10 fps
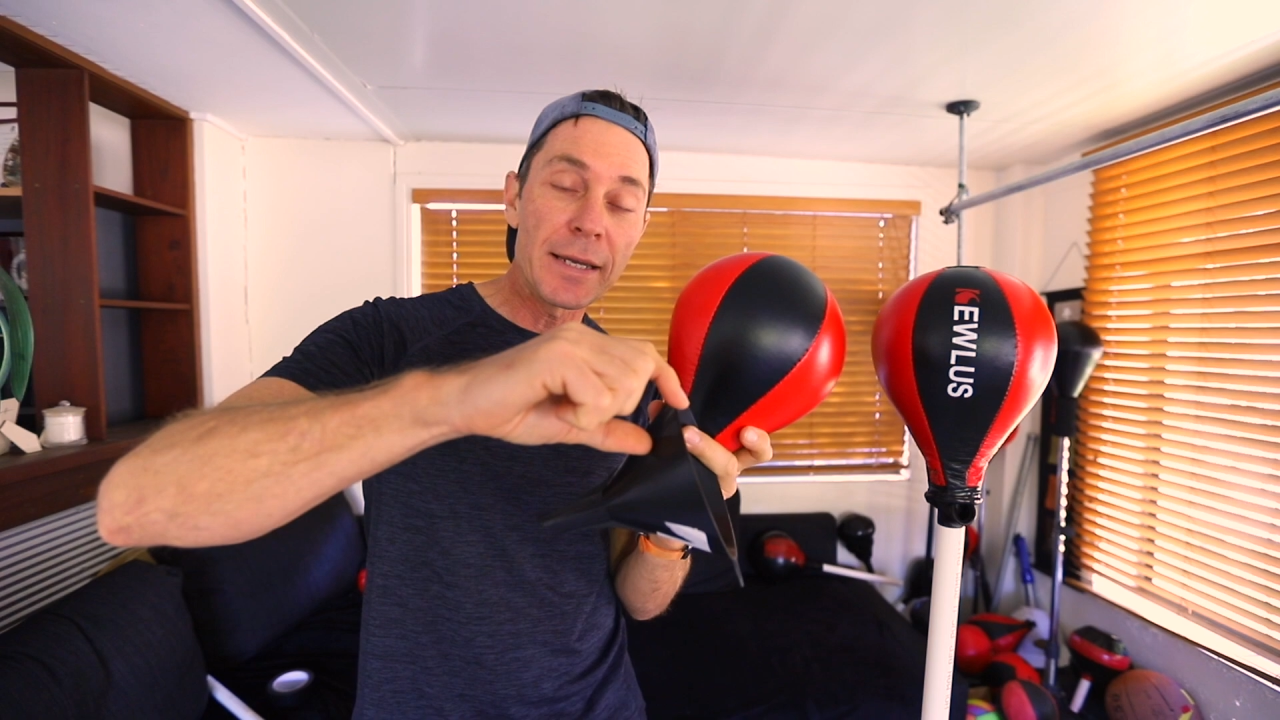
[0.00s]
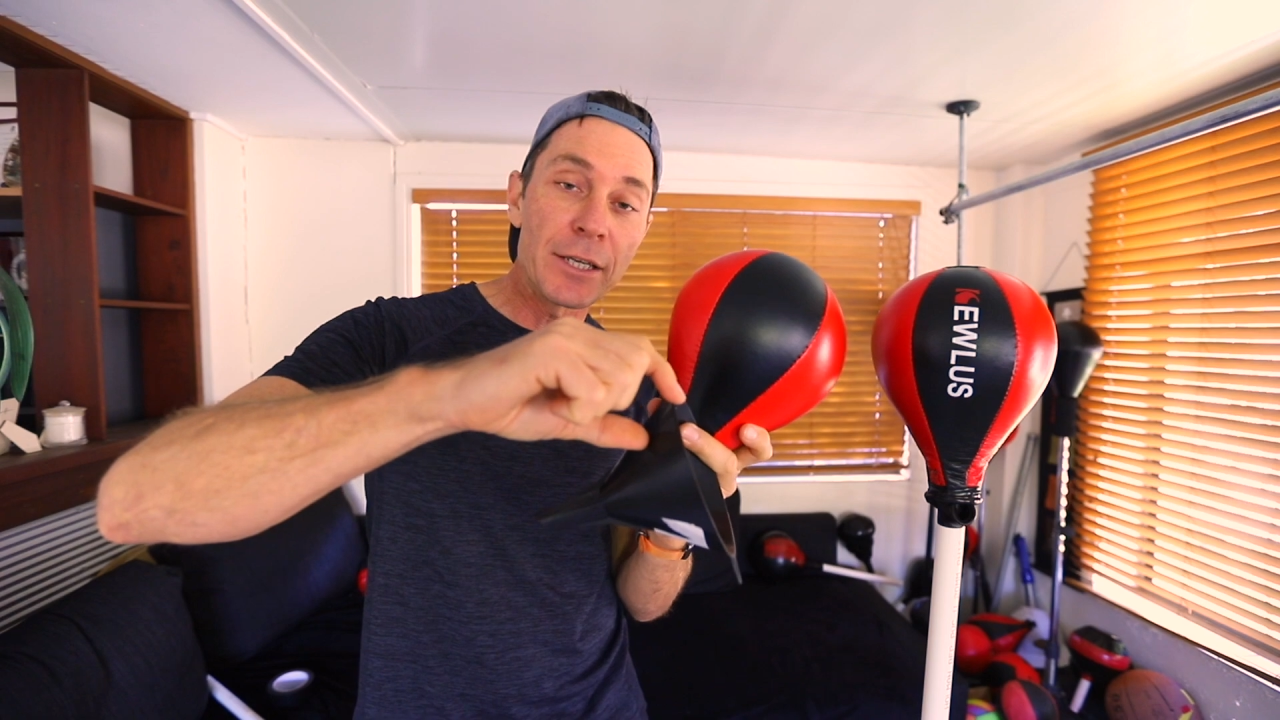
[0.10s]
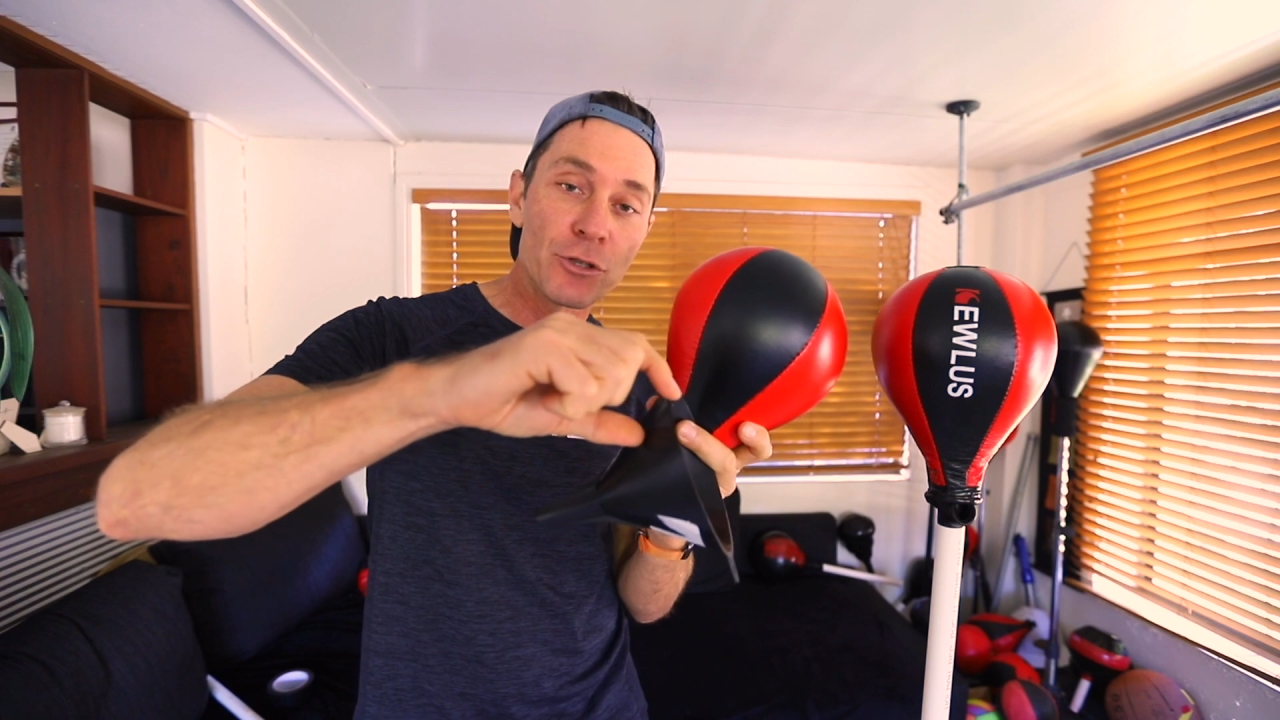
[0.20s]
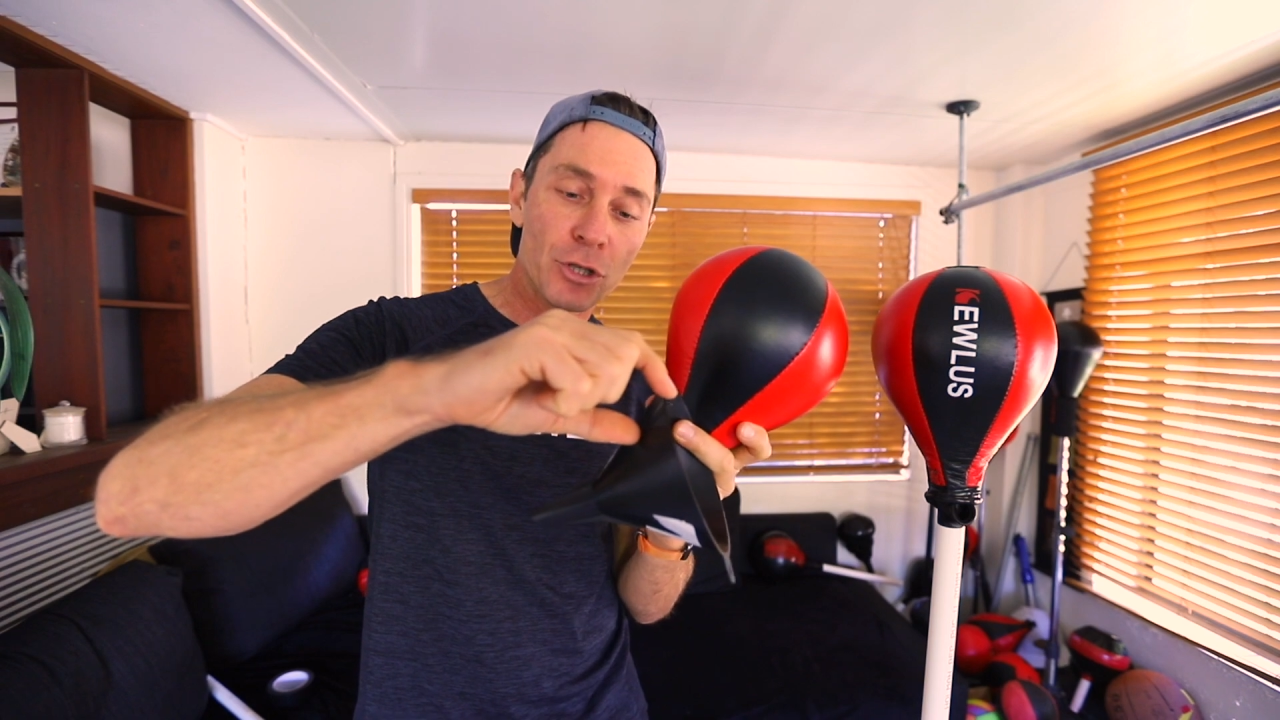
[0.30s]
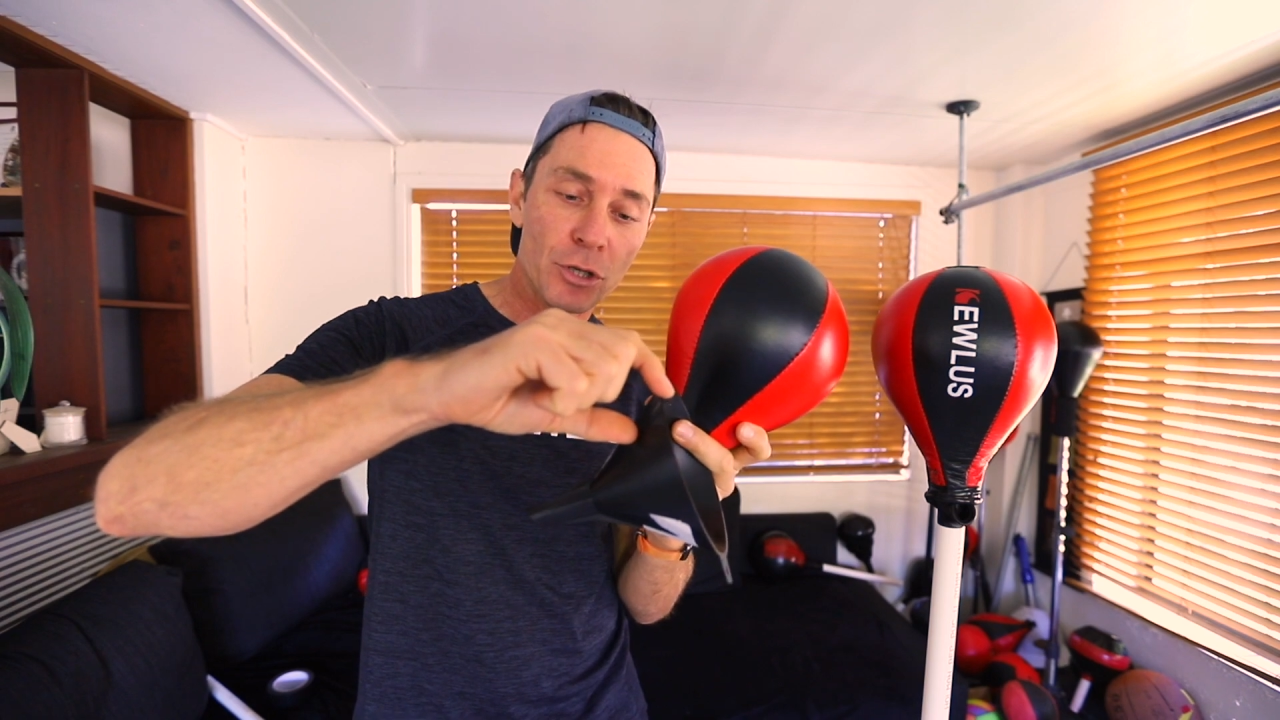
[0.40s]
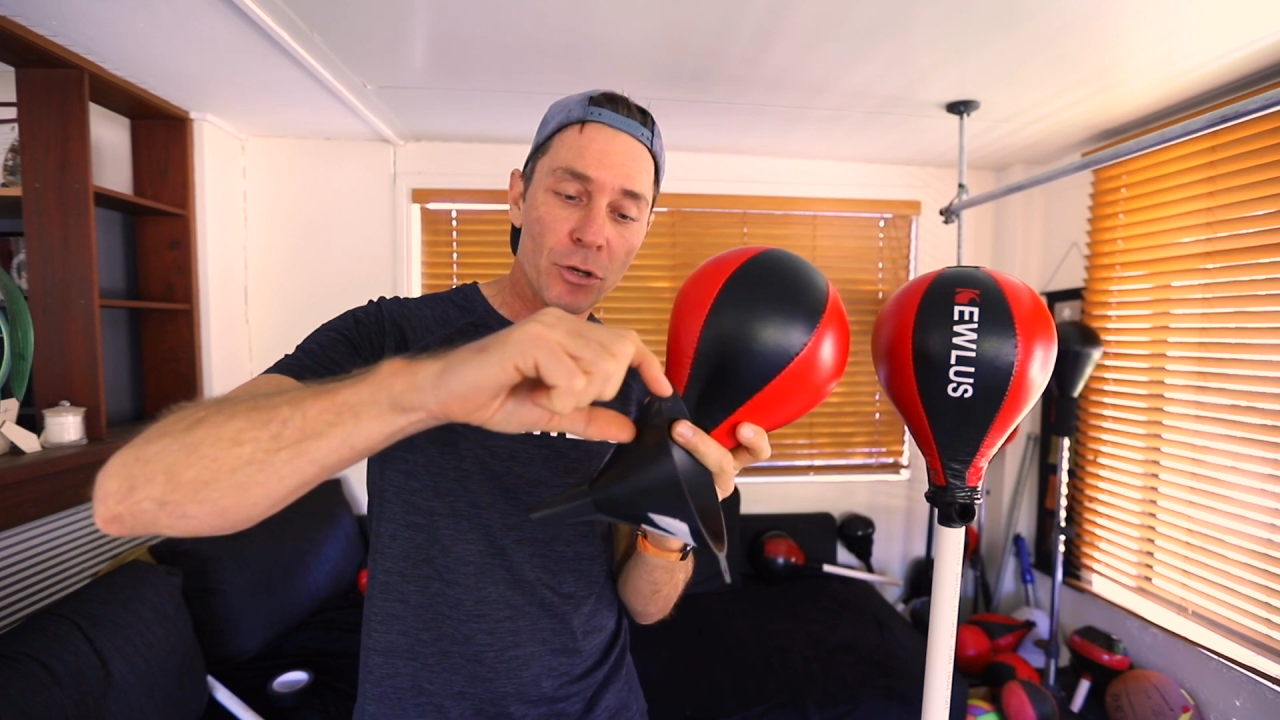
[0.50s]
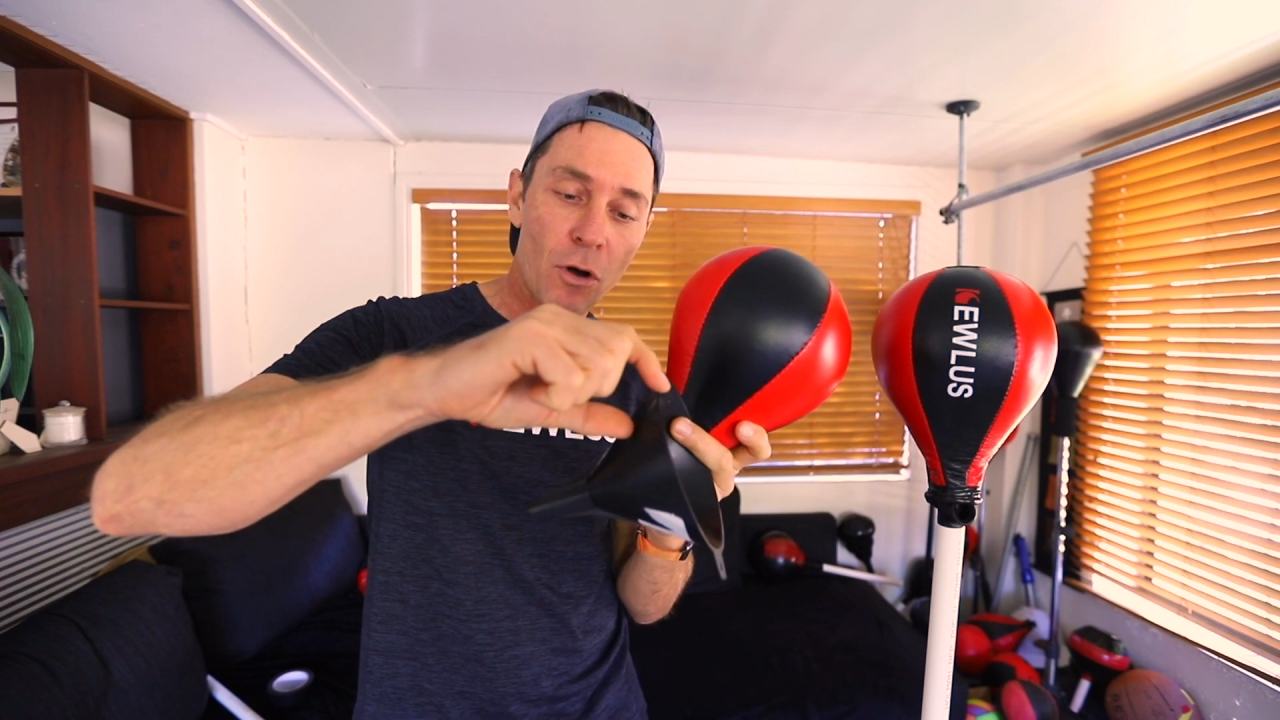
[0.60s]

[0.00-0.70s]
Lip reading: inch